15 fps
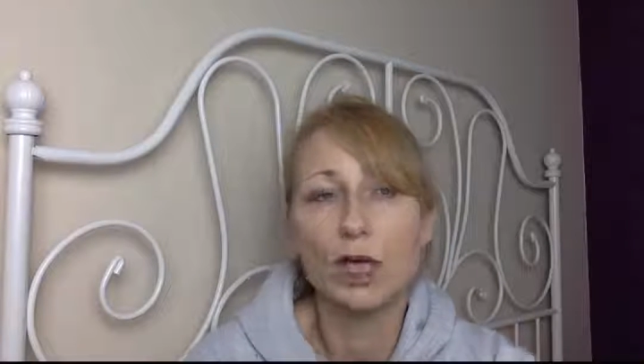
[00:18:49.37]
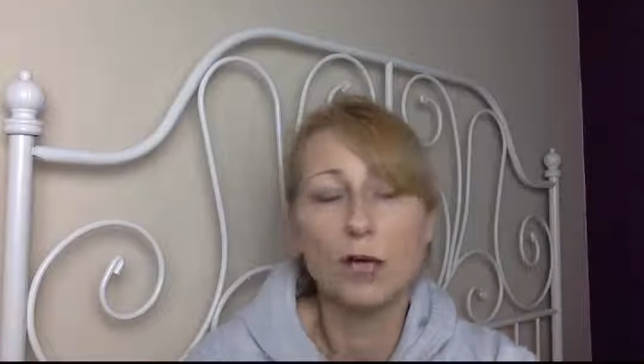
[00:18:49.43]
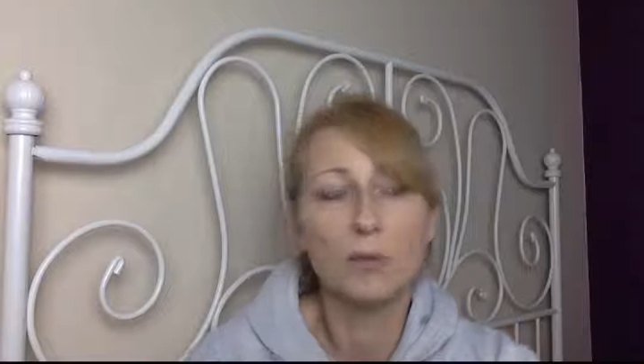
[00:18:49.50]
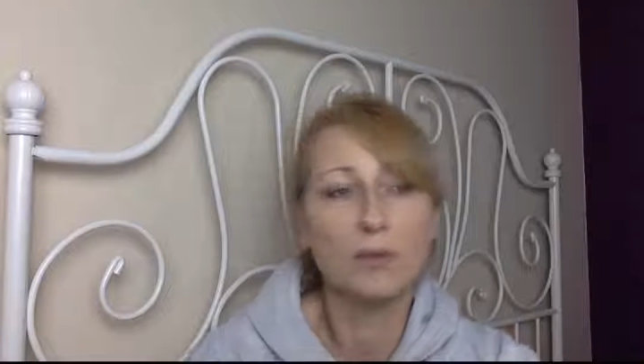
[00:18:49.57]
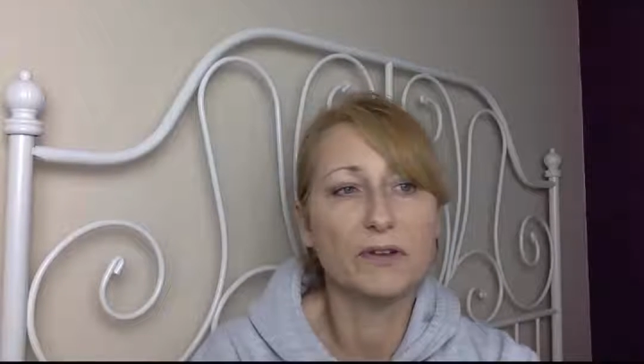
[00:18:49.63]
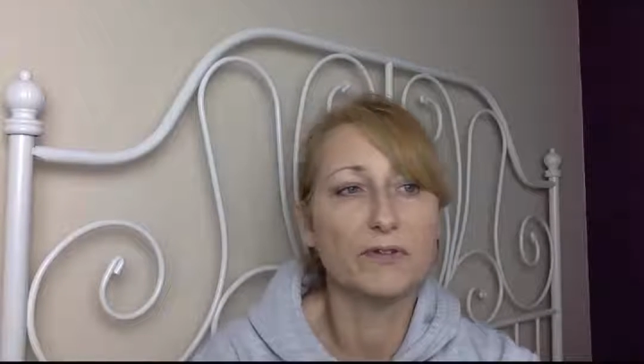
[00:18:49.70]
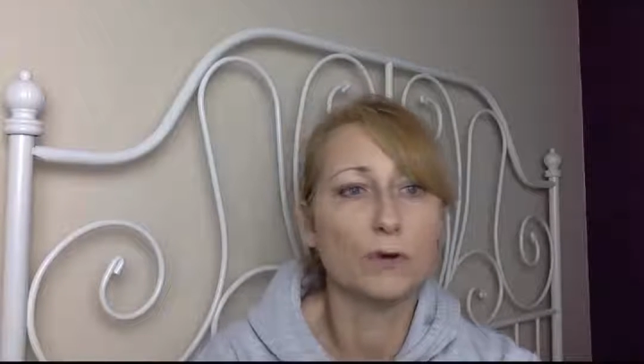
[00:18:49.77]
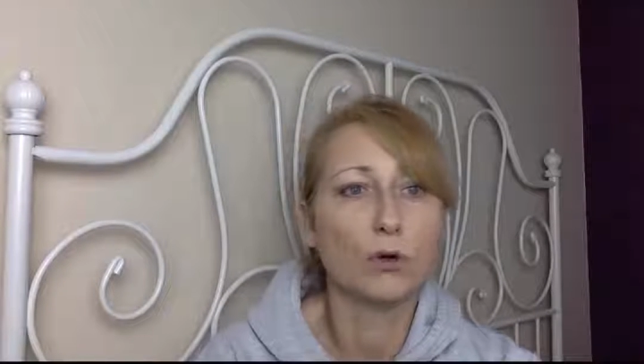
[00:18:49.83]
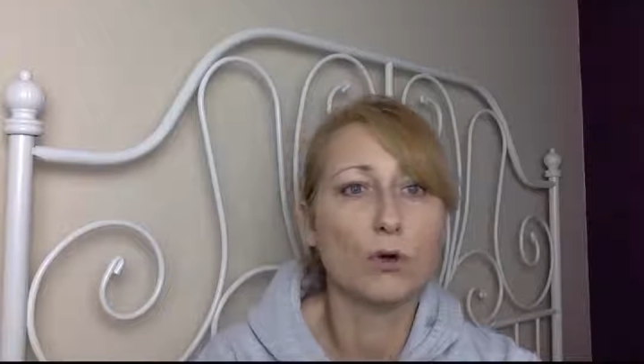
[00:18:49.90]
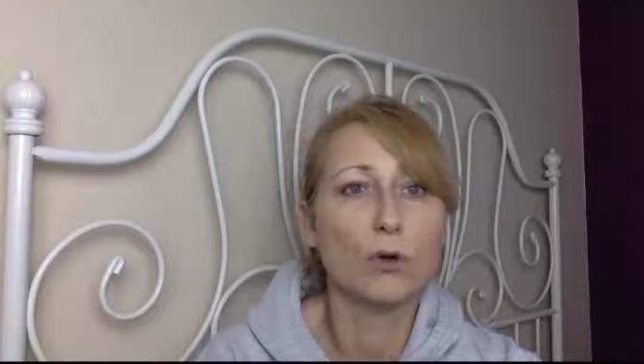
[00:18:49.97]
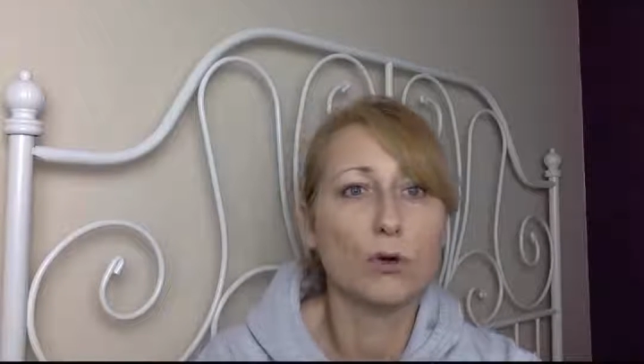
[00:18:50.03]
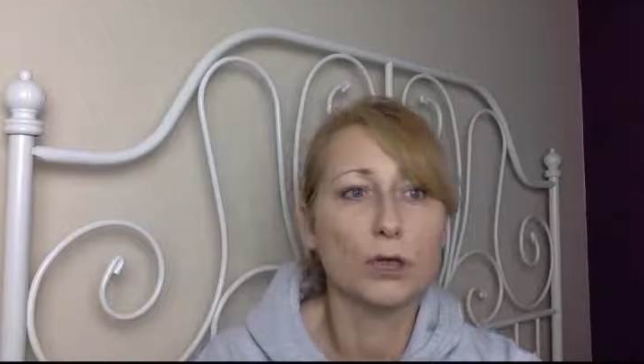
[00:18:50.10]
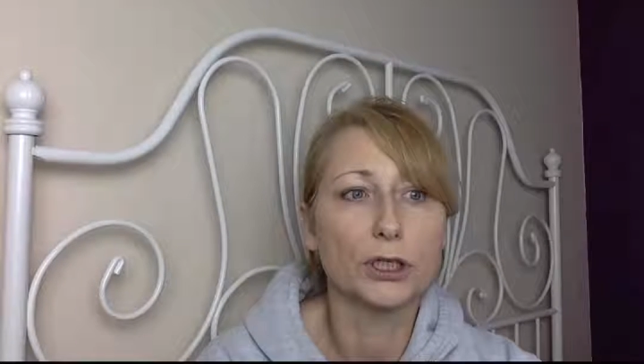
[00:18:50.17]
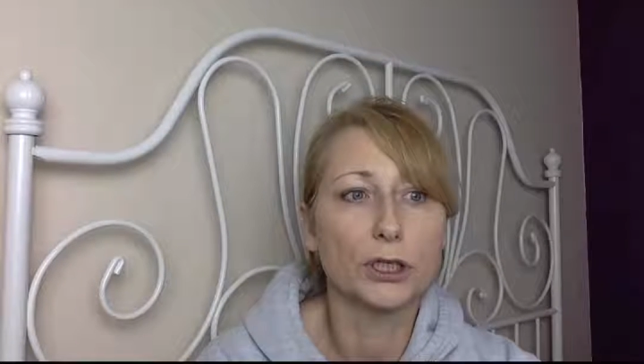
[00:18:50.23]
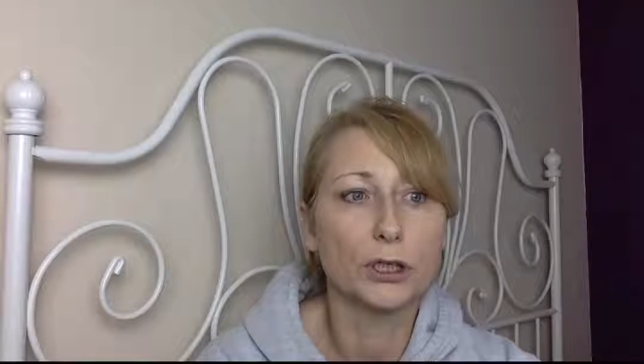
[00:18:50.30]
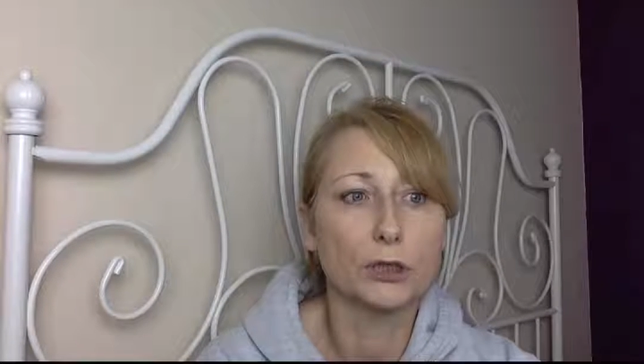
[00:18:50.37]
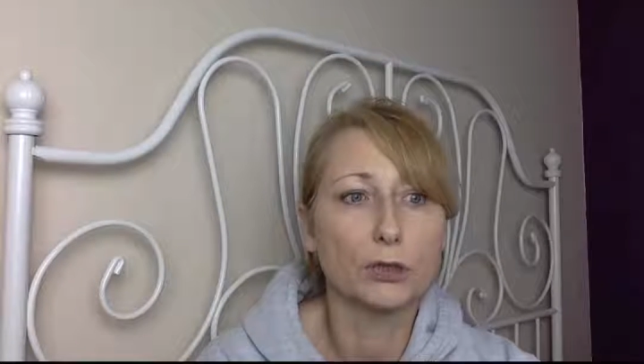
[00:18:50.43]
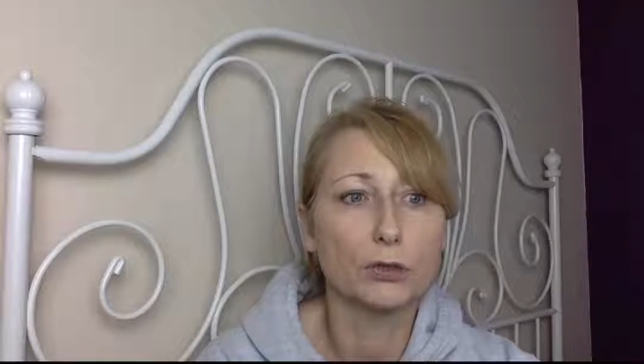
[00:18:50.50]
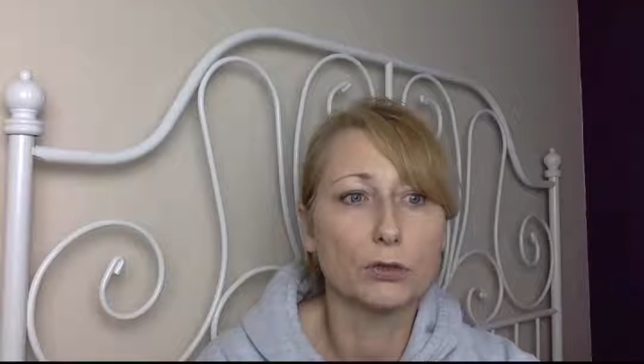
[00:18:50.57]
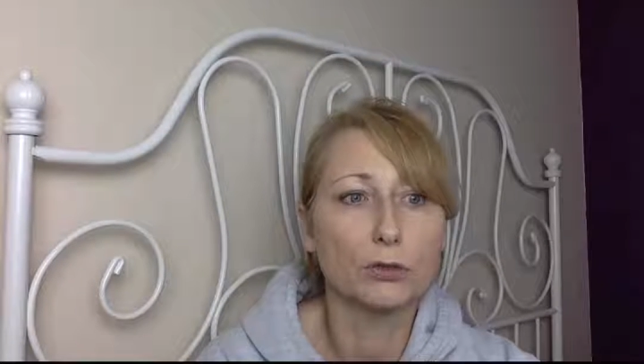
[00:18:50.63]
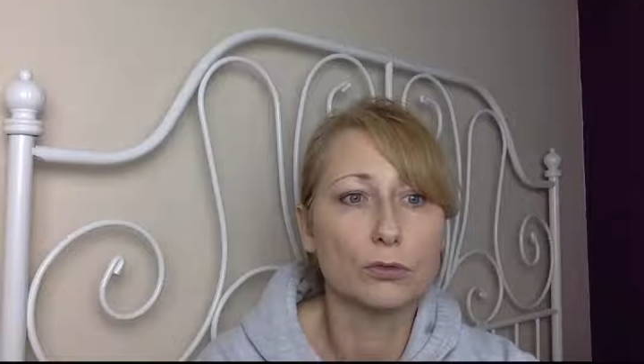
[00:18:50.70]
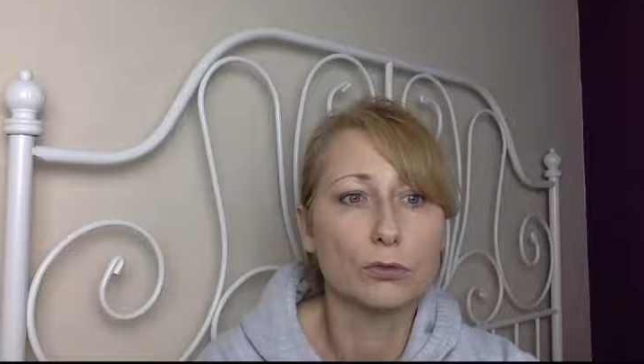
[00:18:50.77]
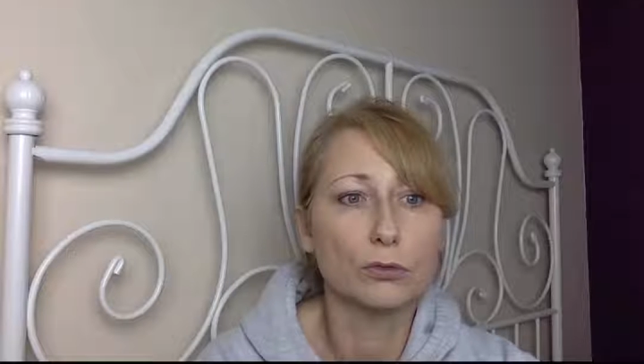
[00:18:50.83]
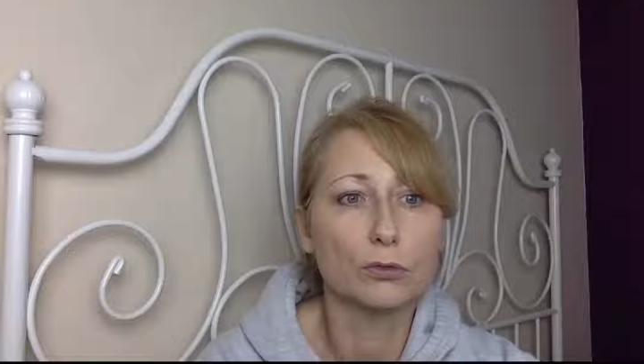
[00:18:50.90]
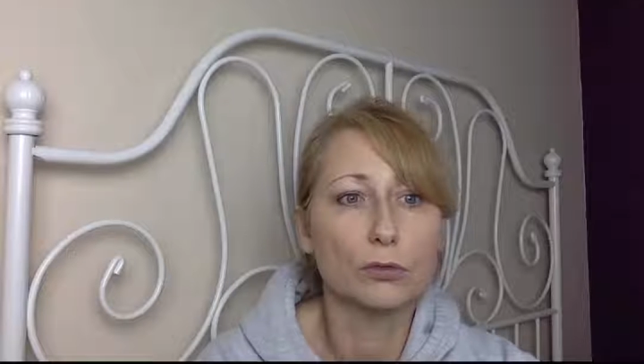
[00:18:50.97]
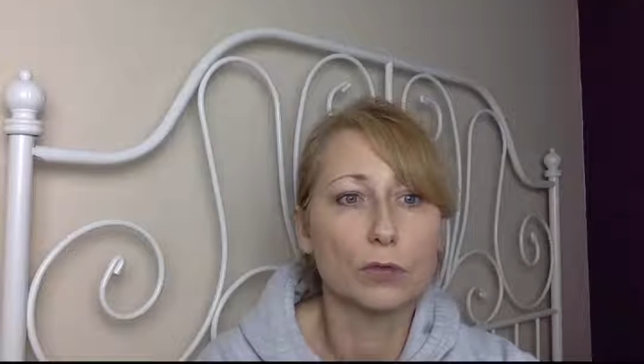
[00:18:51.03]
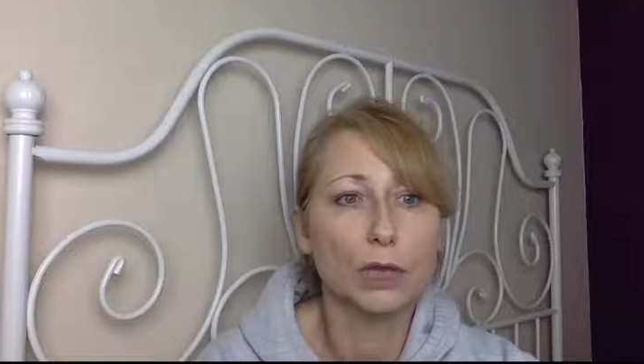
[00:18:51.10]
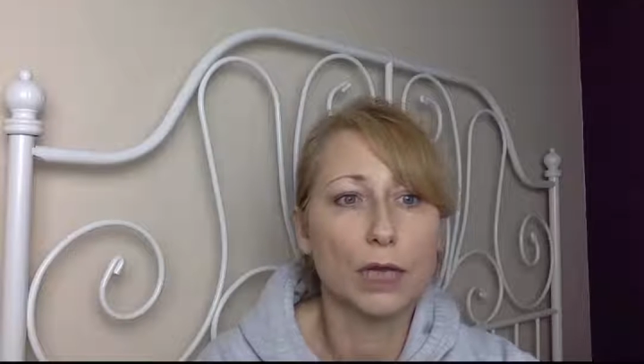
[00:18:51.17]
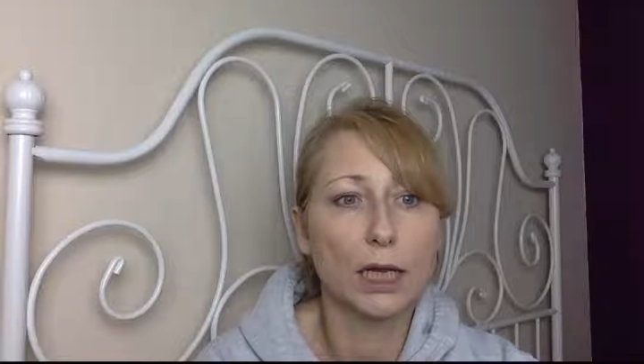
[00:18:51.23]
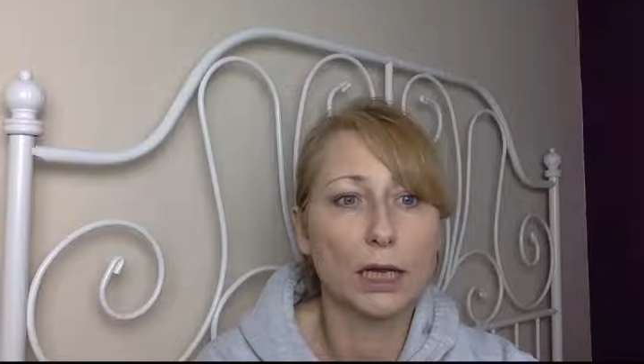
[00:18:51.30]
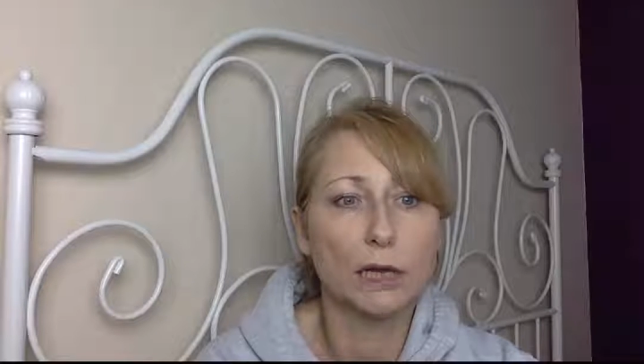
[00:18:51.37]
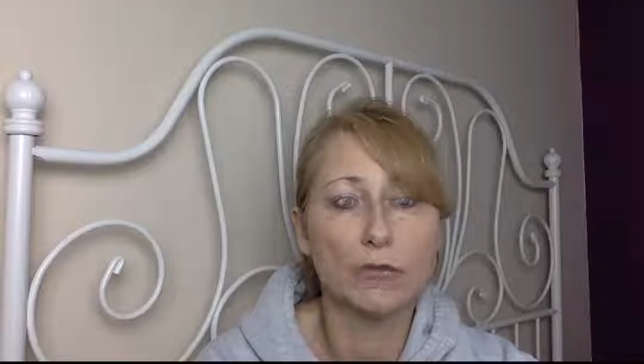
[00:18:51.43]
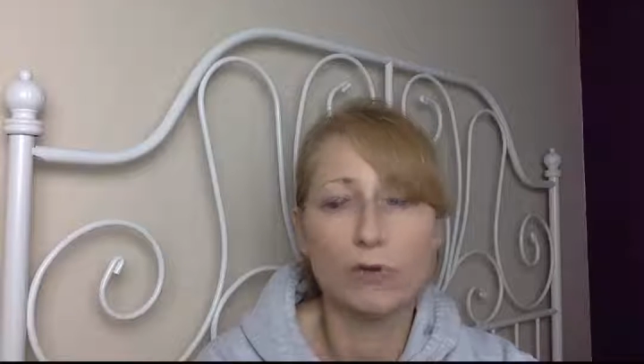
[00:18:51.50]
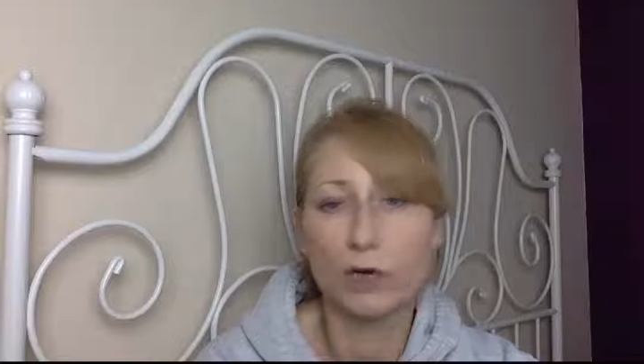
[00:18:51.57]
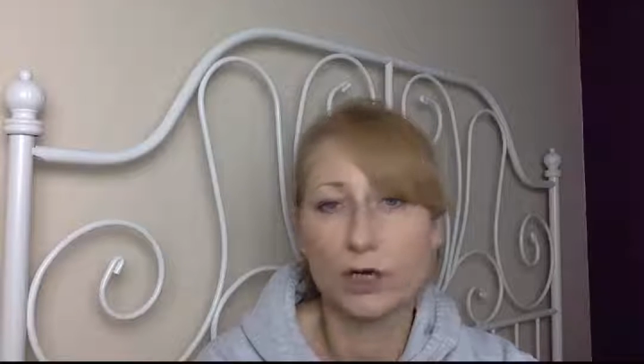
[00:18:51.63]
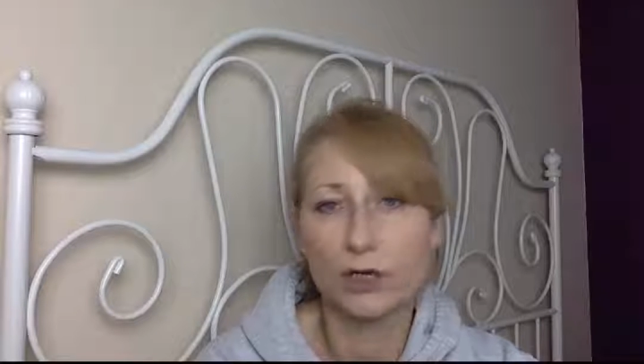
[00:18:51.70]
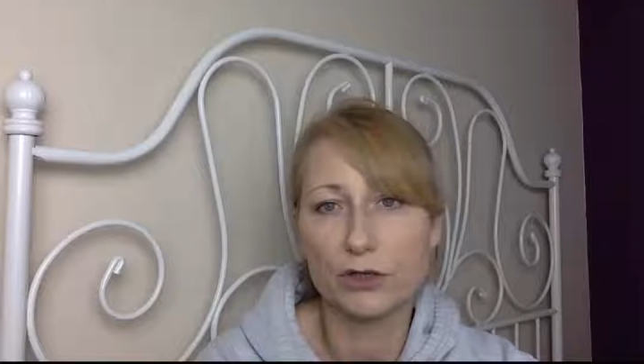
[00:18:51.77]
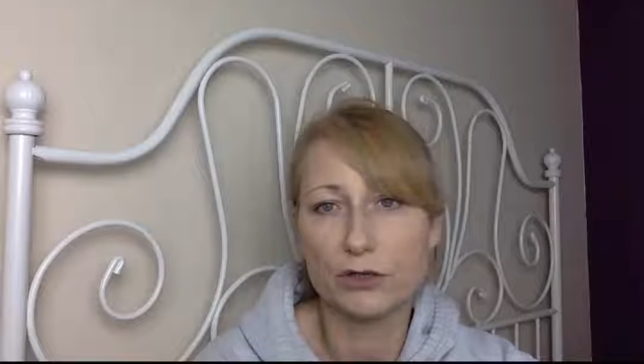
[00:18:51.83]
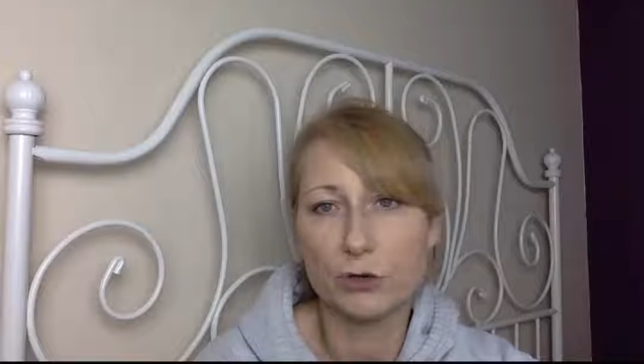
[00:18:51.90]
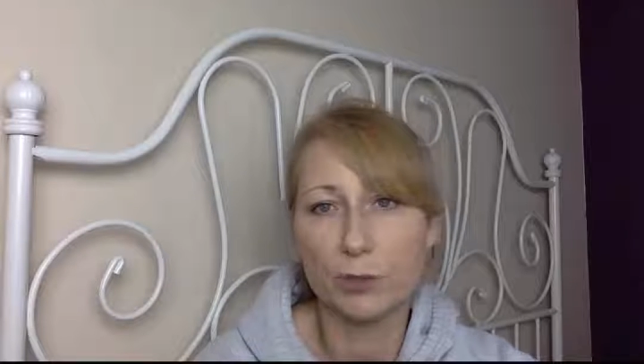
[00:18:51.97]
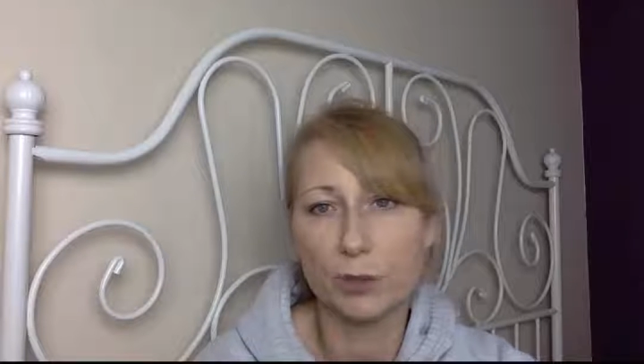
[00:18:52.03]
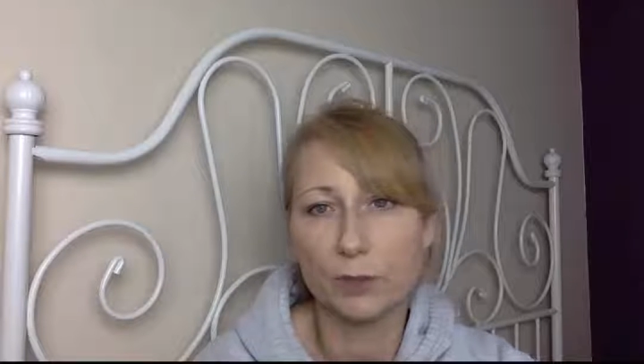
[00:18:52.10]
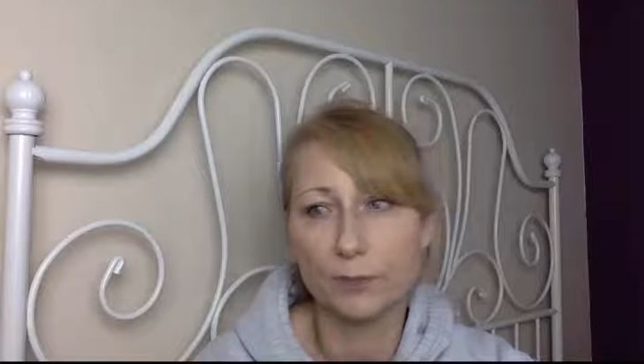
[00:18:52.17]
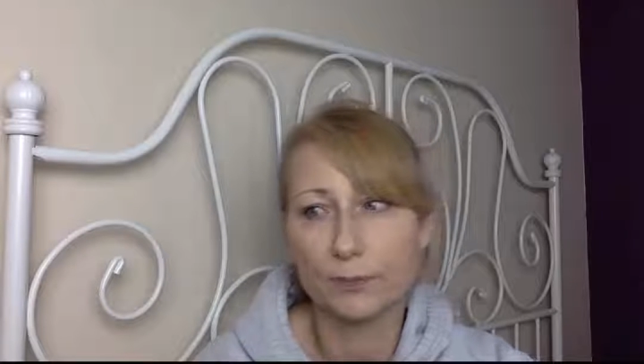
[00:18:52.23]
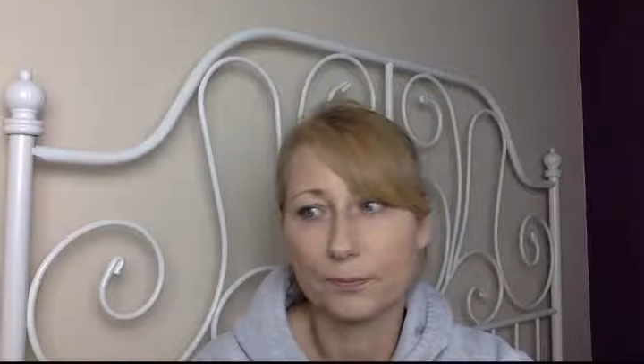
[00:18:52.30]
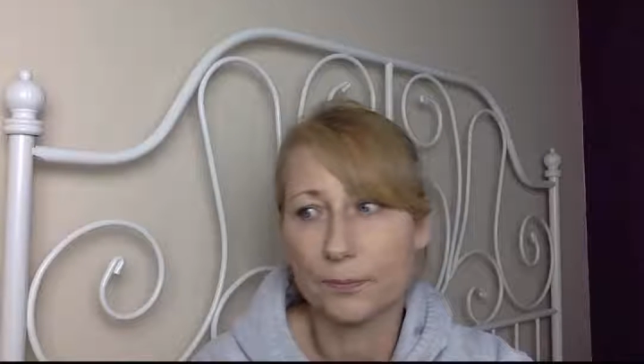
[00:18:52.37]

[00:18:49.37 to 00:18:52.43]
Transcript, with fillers: before you uh, run into trouble